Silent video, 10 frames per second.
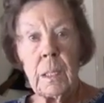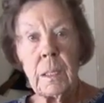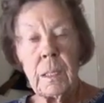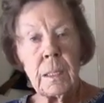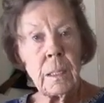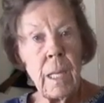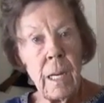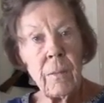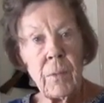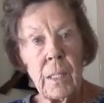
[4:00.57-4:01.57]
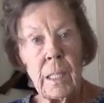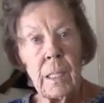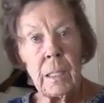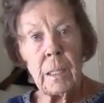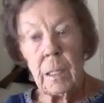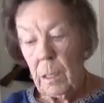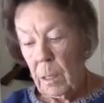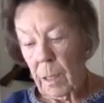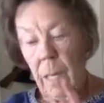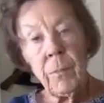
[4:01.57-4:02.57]
This doesn't have it.
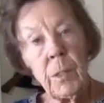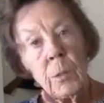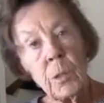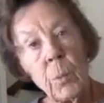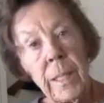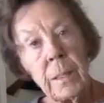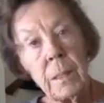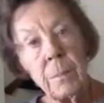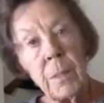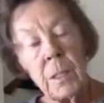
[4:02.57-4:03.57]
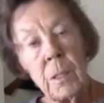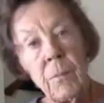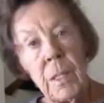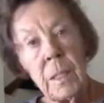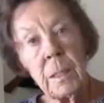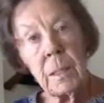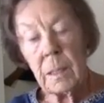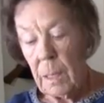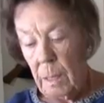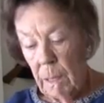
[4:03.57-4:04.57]
You have to use twice as much of
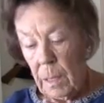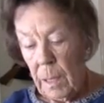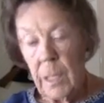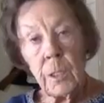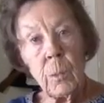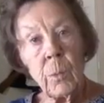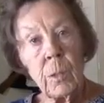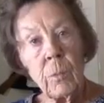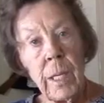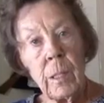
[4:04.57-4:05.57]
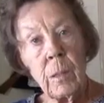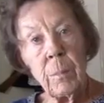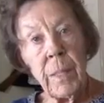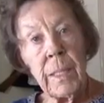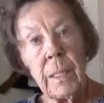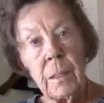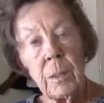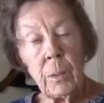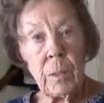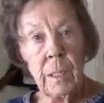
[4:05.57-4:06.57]
this as you would regular baking
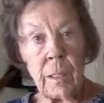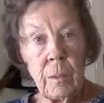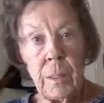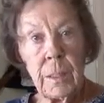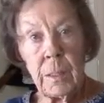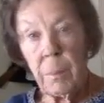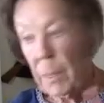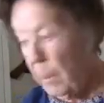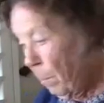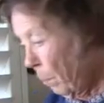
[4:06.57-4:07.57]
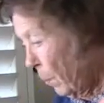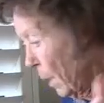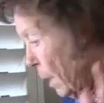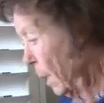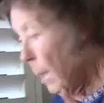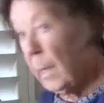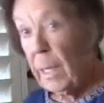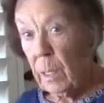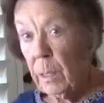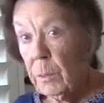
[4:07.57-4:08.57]
soda in a recipe.
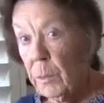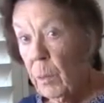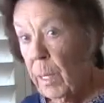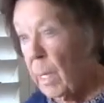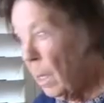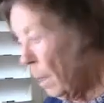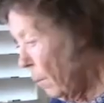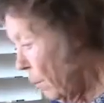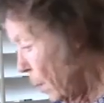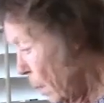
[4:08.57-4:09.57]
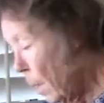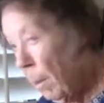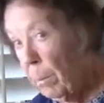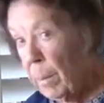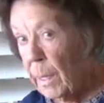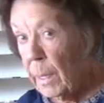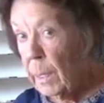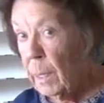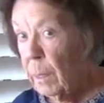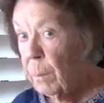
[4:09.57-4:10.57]
They also have
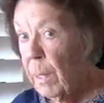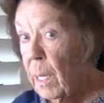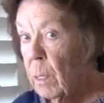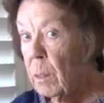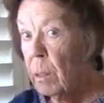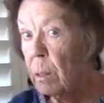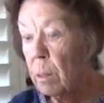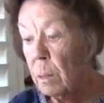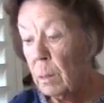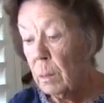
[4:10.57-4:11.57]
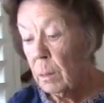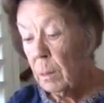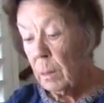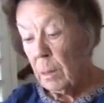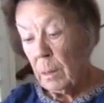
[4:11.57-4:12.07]
baking powder.